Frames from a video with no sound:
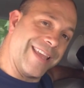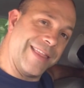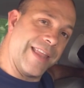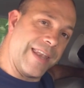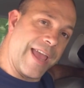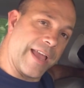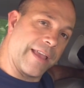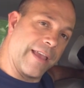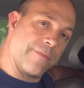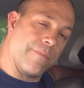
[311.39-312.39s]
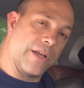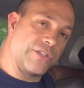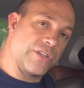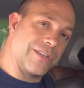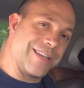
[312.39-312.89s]
in the neck as
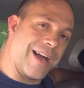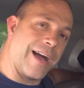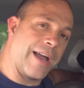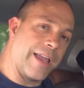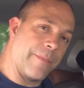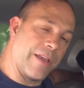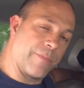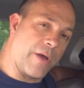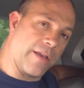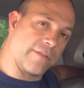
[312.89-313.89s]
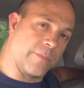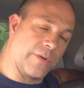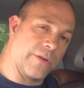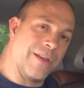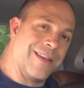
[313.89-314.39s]
much time as
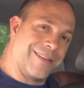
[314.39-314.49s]
possible